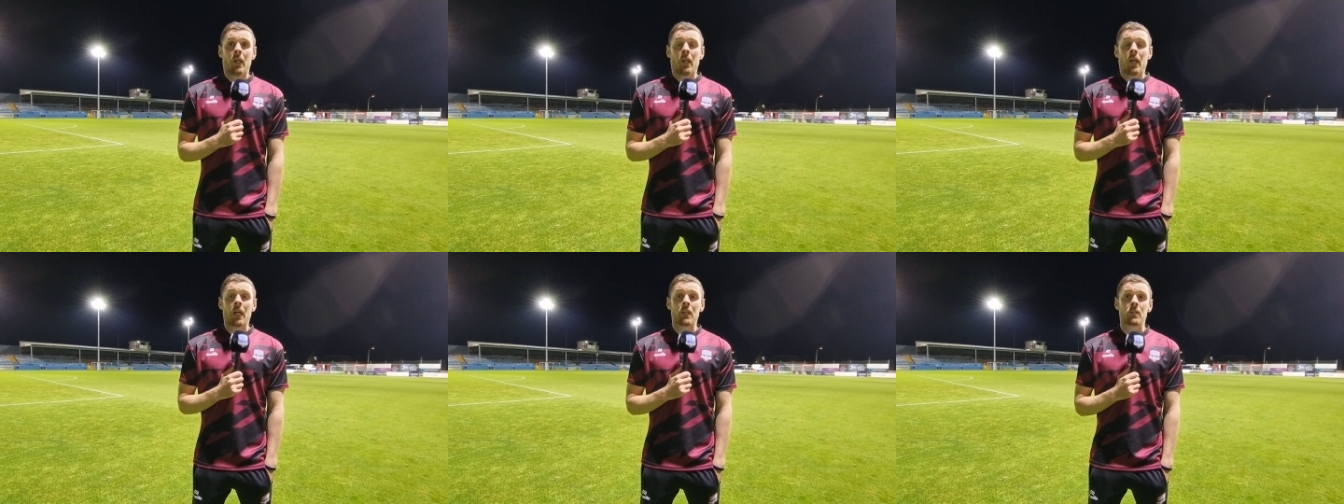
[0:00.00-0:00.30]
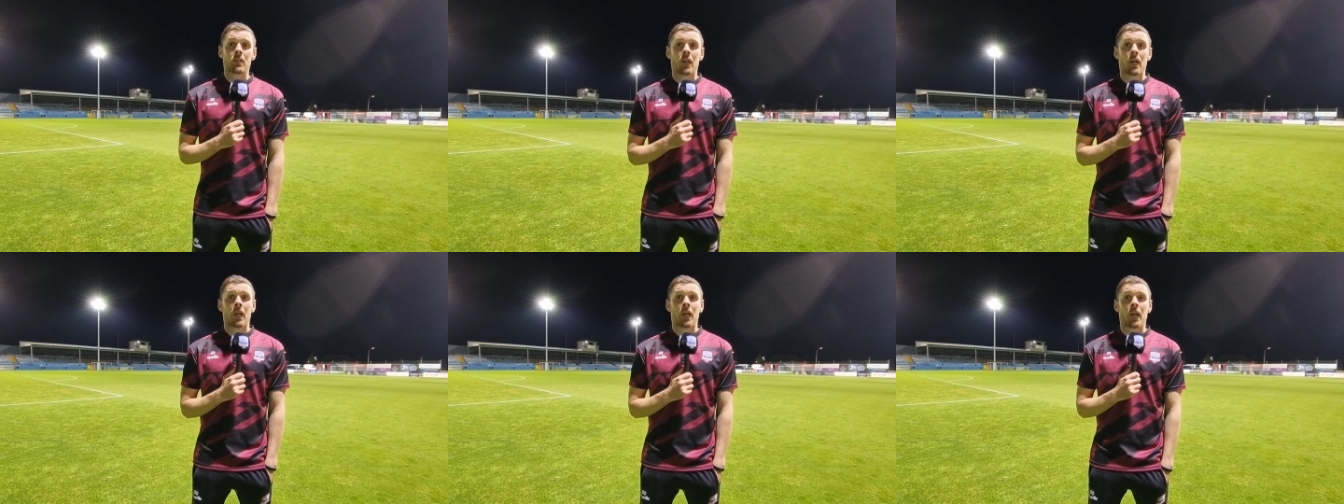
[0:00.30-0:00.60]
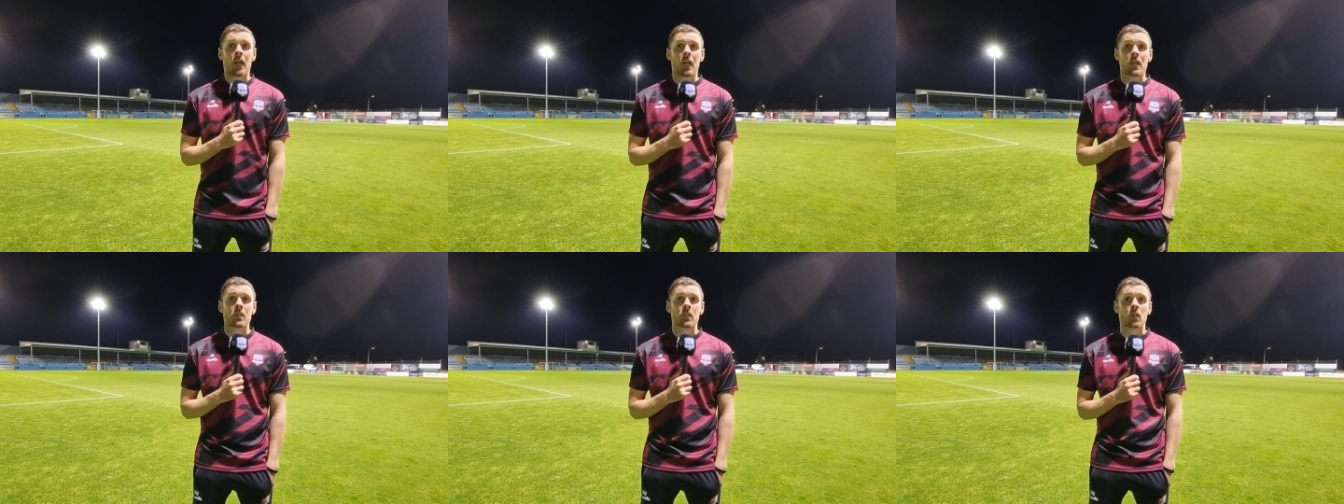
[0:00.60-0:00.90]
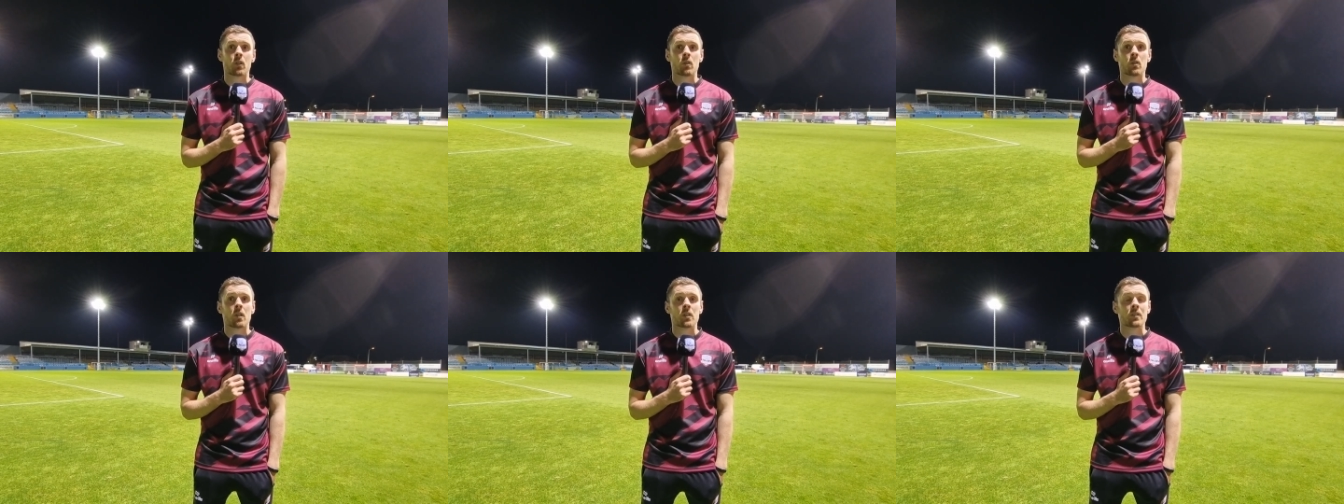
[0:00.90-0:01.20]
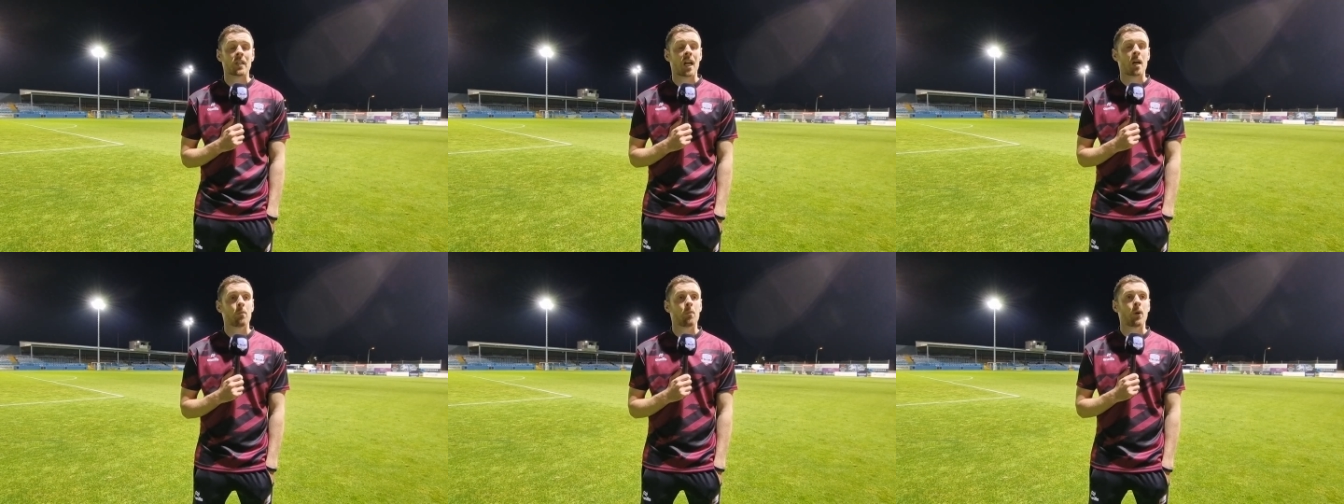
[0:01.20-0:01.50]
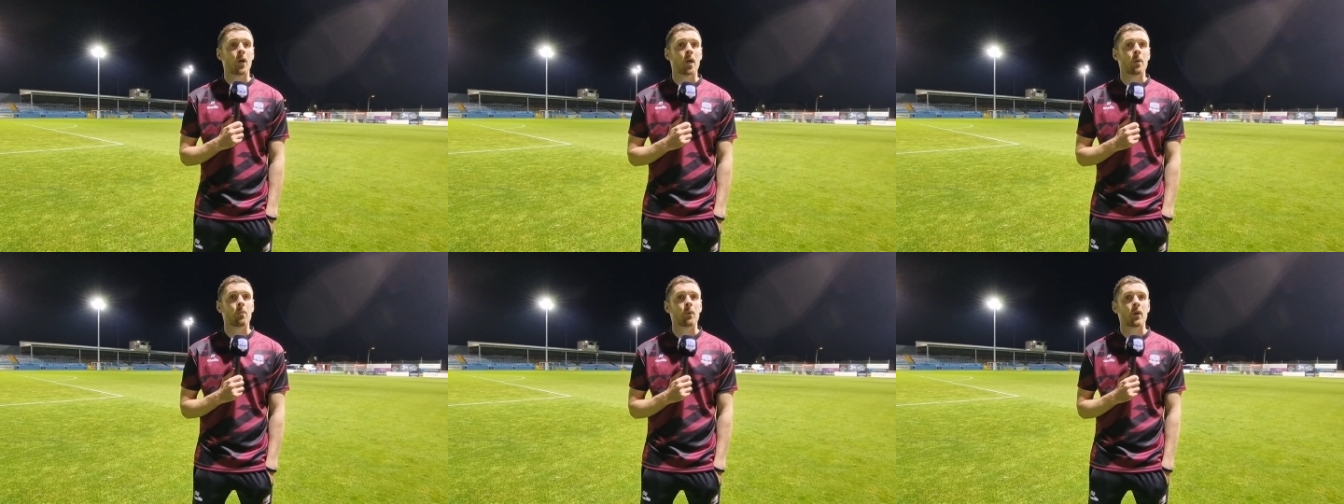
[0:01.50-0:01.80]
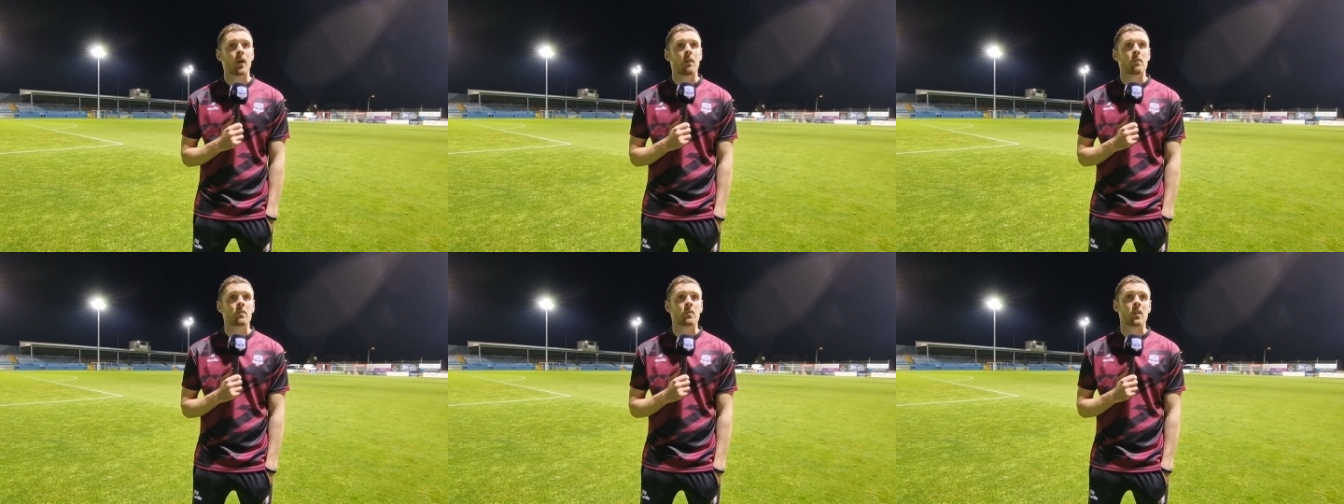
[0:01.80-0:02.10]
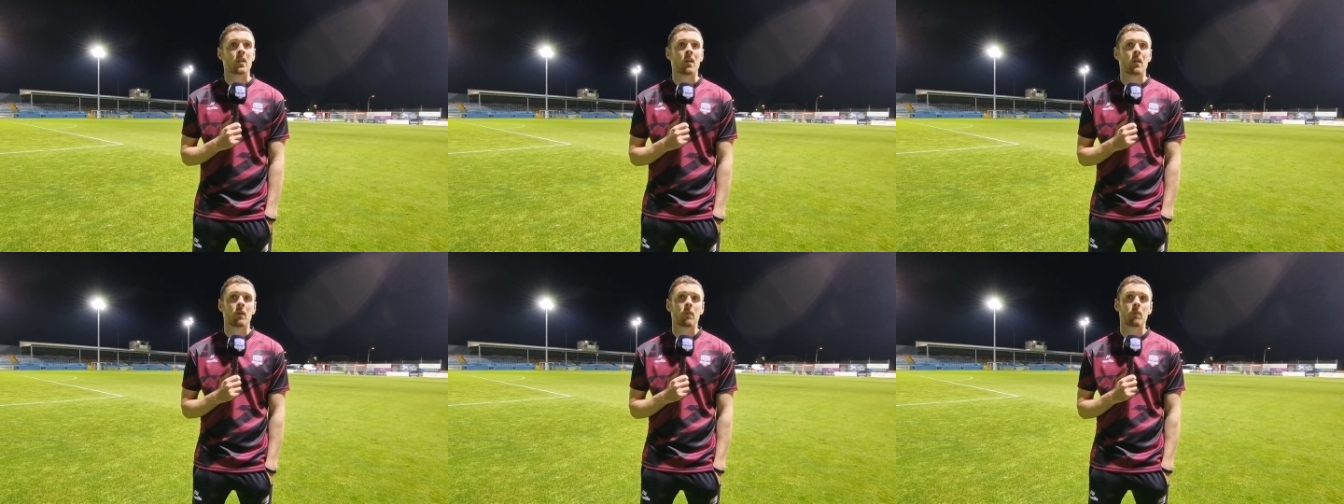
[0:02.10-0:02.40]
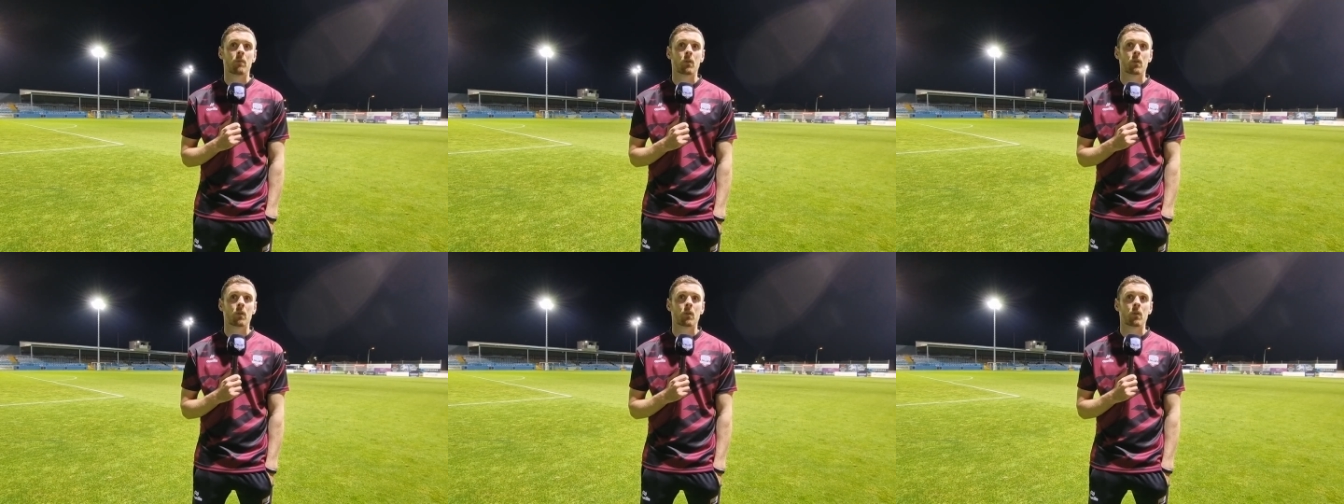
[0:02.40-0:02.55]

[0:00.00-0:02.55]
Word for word: that's a that's a good starting point. But obviously,